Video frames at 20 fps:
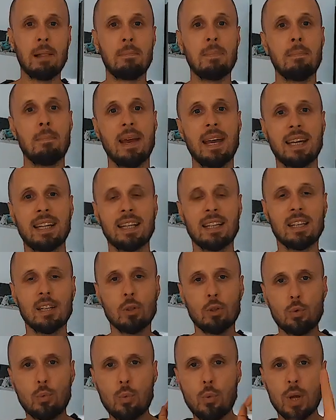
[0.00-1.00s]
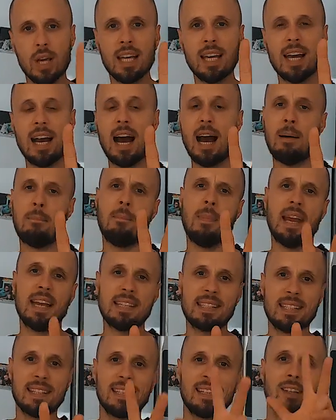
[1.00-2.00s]
I'll be making three
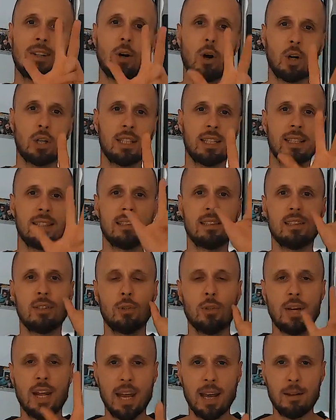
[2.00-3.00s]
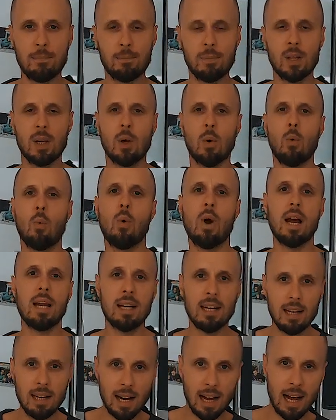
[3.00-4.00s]
amazing cocktails today.
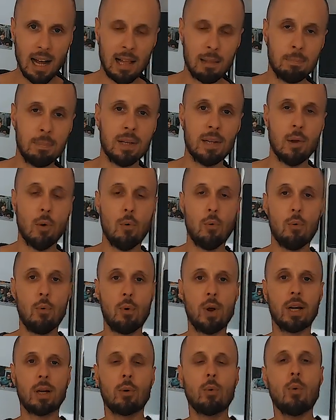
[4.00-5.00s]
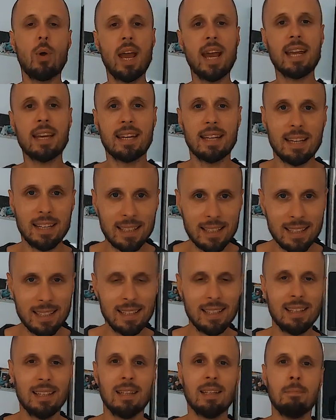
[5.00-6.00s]
One, I'll be
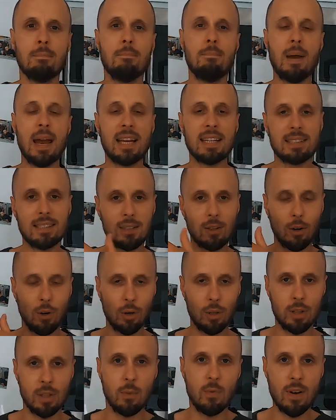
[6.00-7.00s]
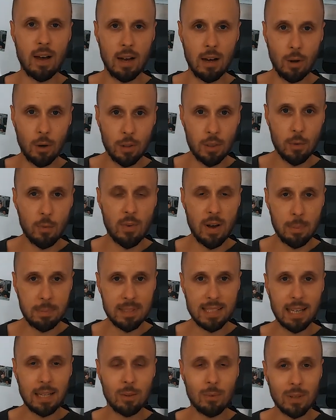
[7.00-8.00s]
recreating based on the web, on the
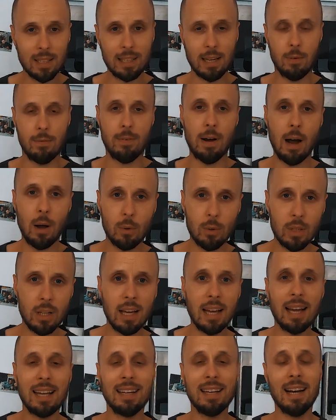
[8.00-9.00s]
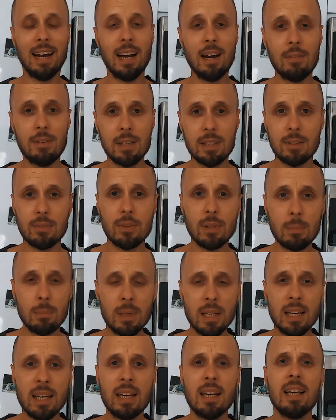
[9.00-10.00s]
website that I found and others
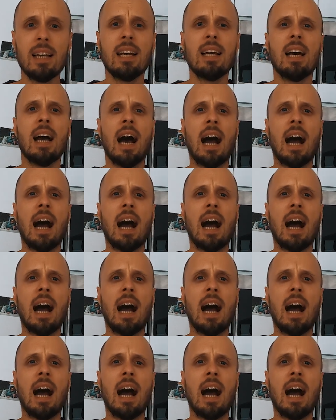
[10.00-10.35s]
will be